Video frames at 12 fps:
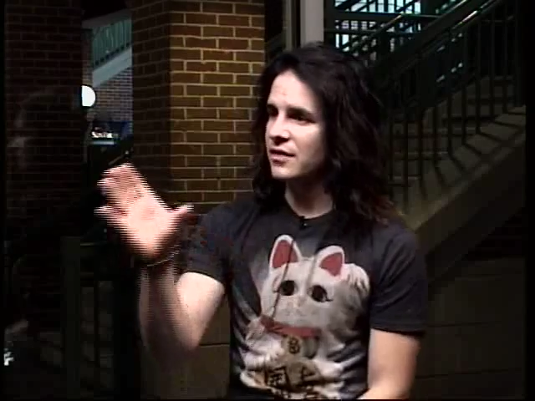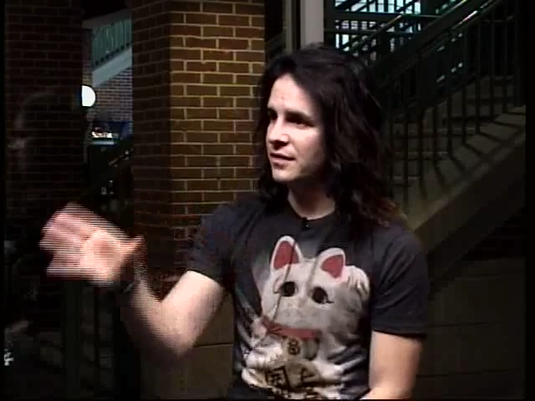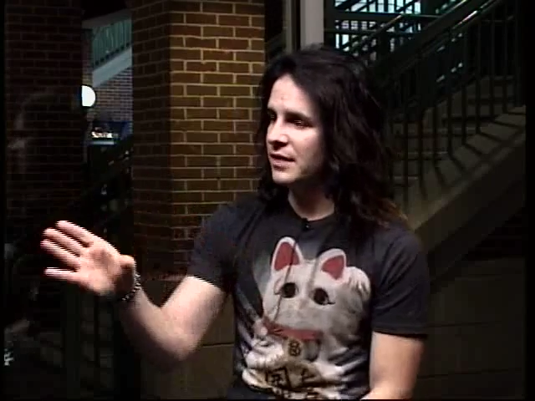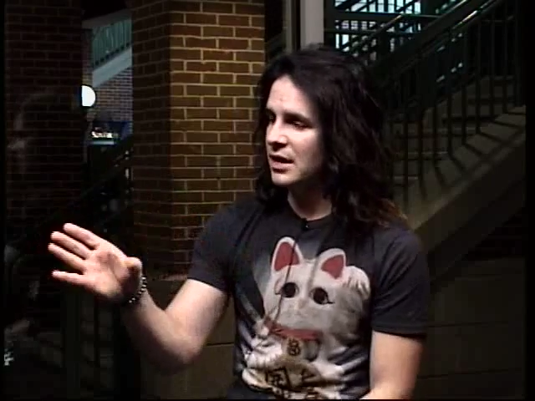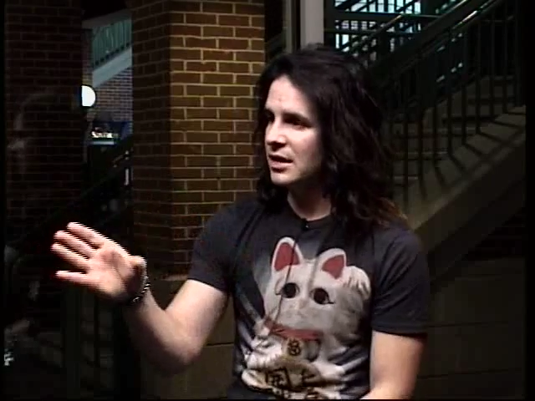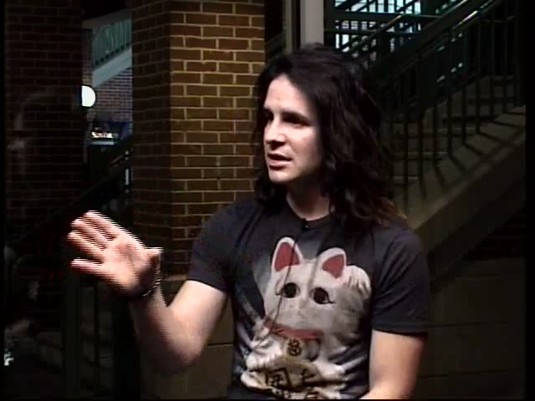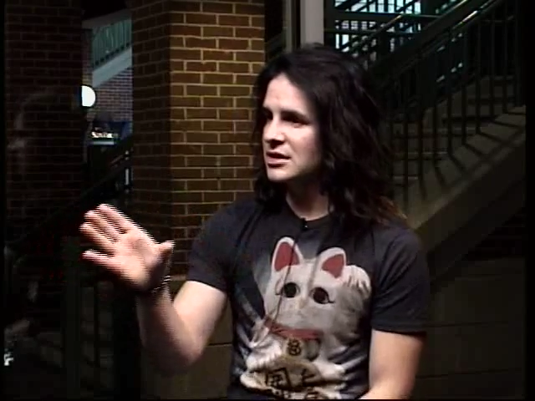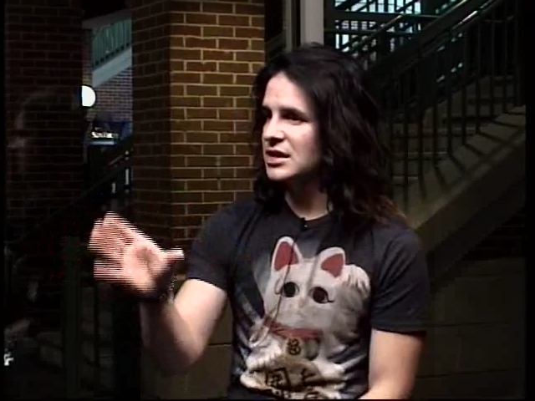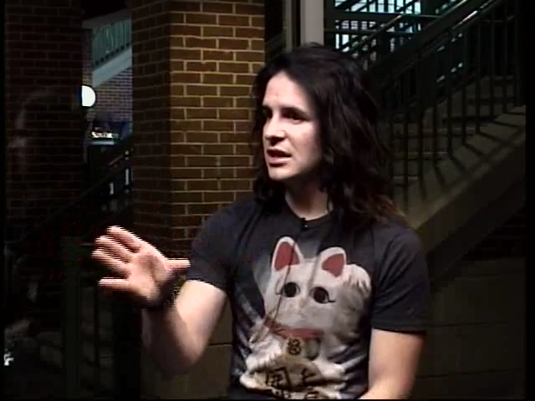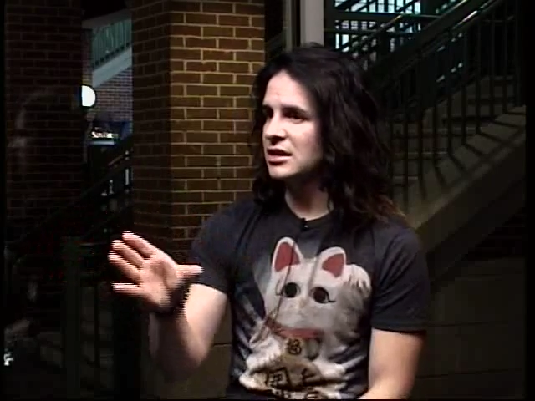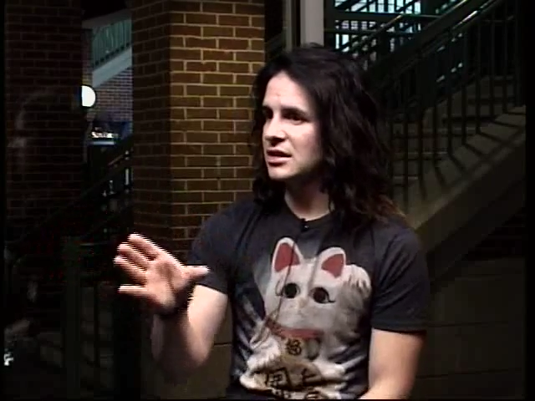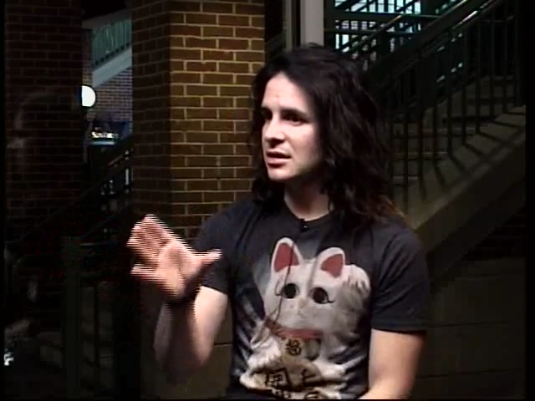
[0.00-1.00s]
very
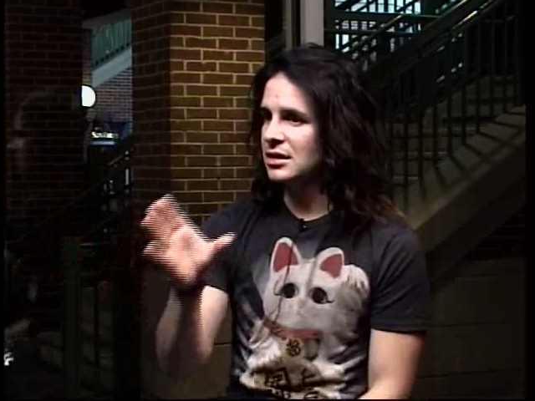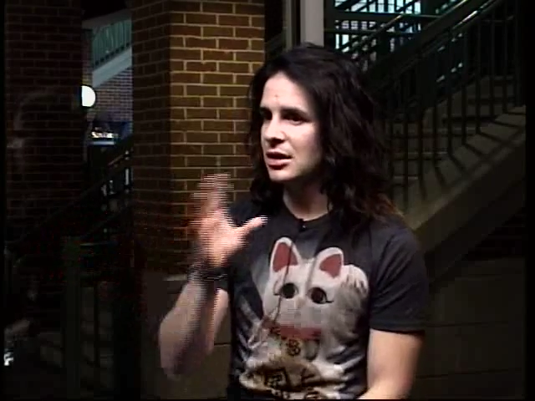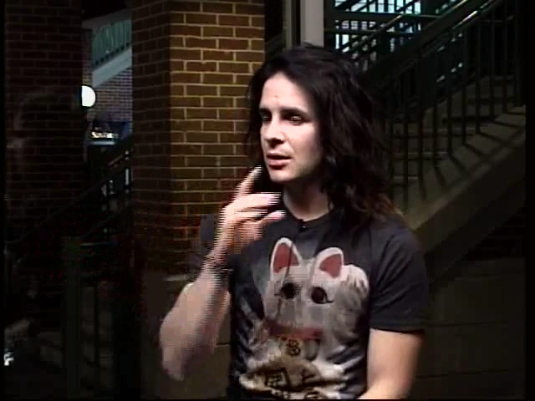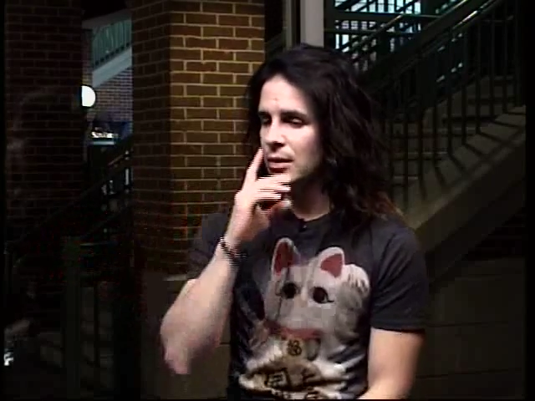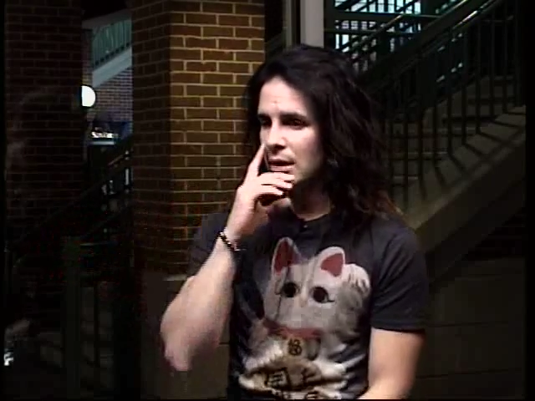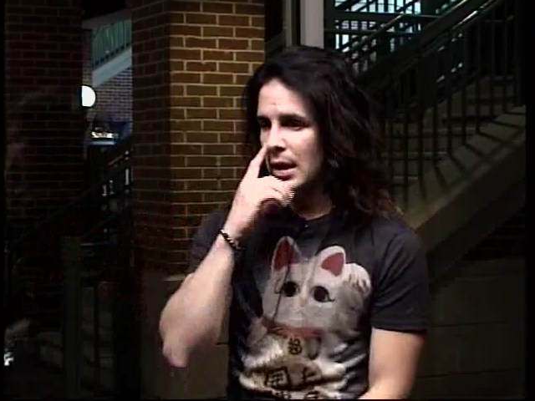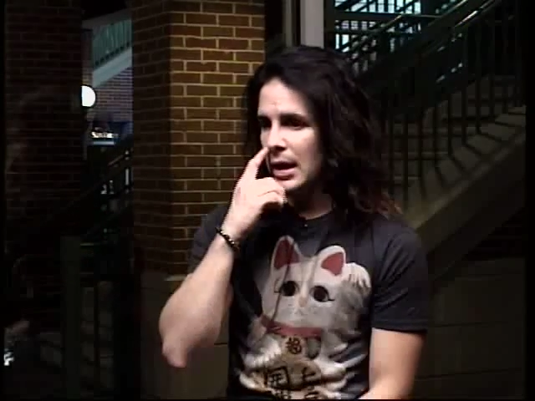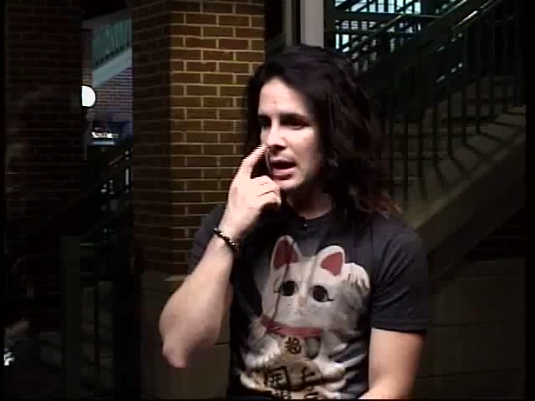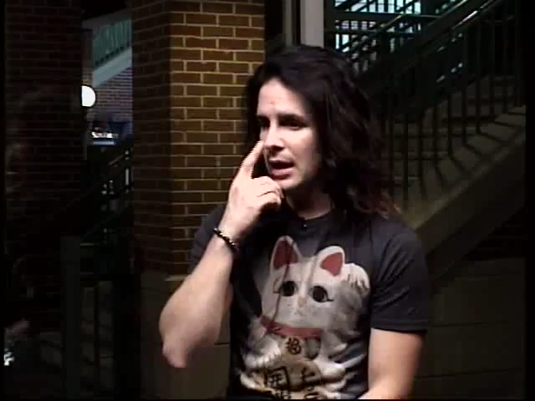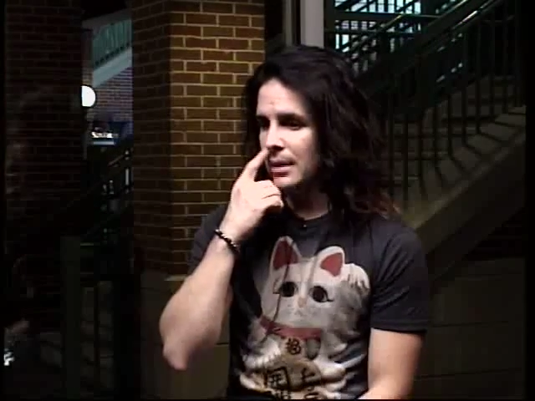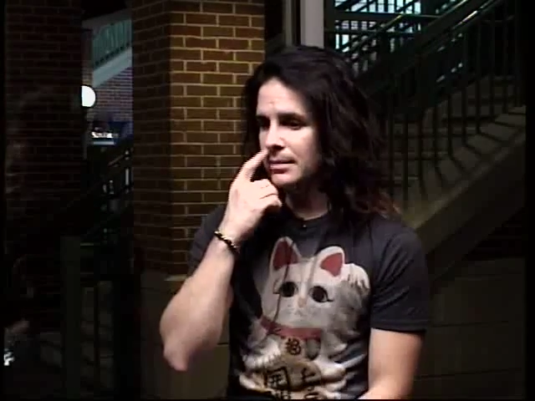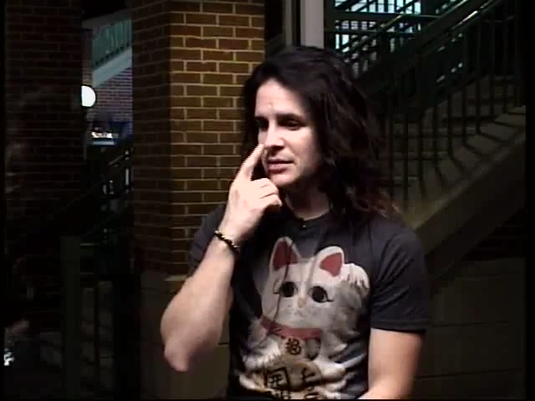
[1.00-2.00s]
distinct,
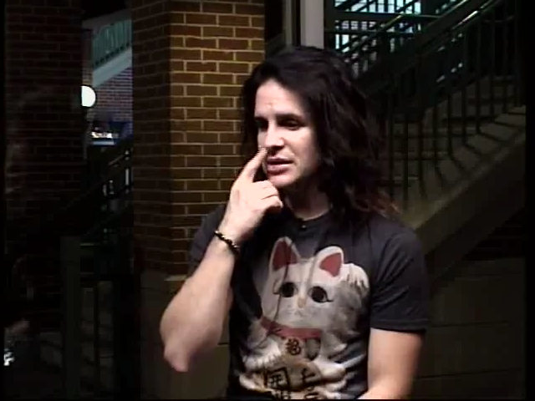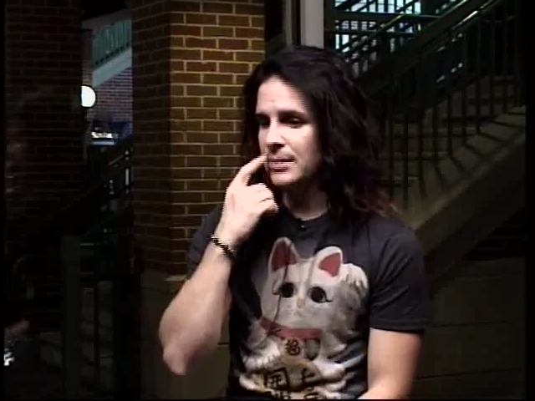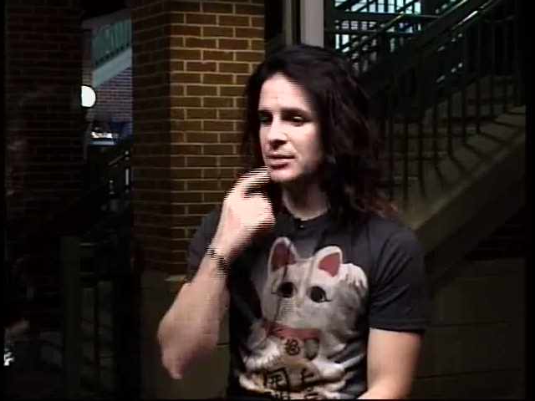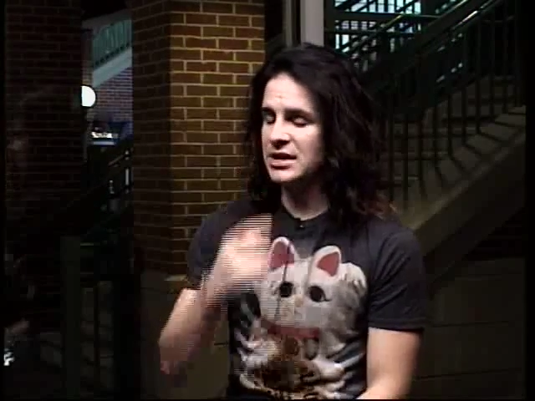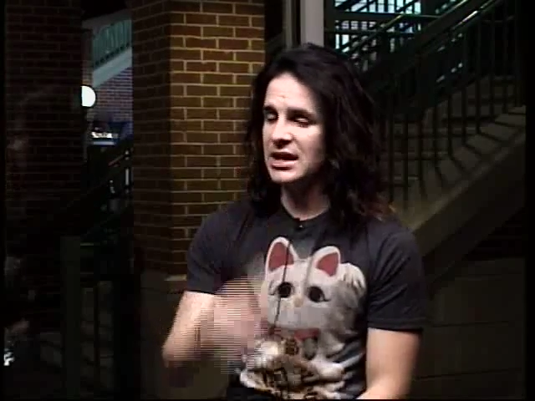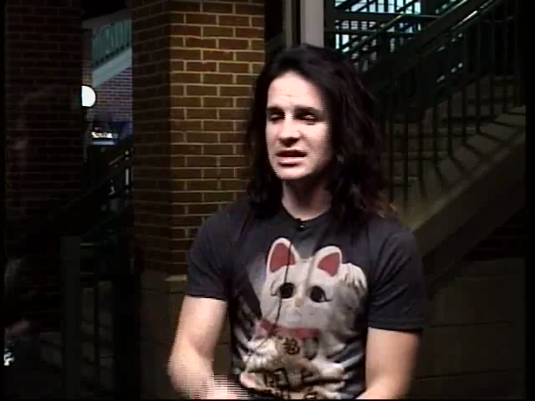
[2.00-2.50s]
separate thing.